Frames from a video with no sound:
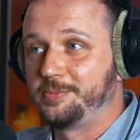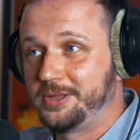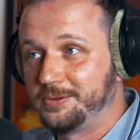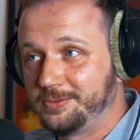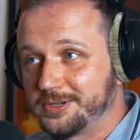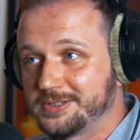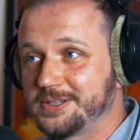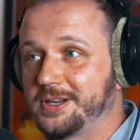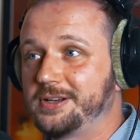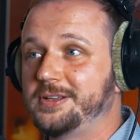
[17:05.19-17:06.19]
me what
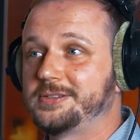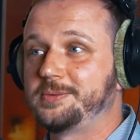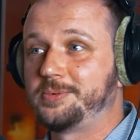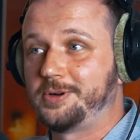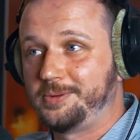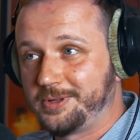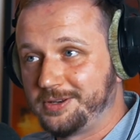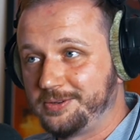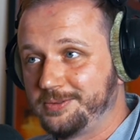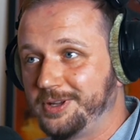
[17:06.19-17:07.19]
exactly is the problem
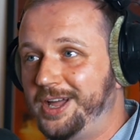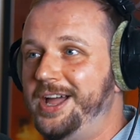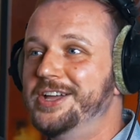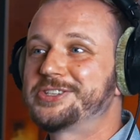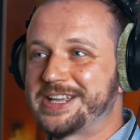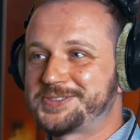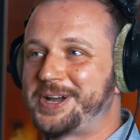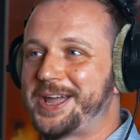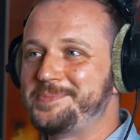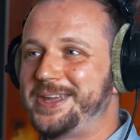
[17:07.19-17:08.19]
can you so that's
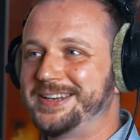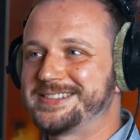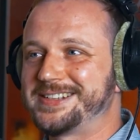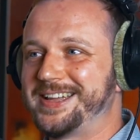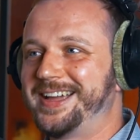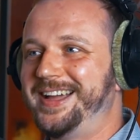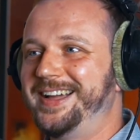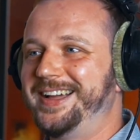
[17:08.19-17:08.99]
why i mean is like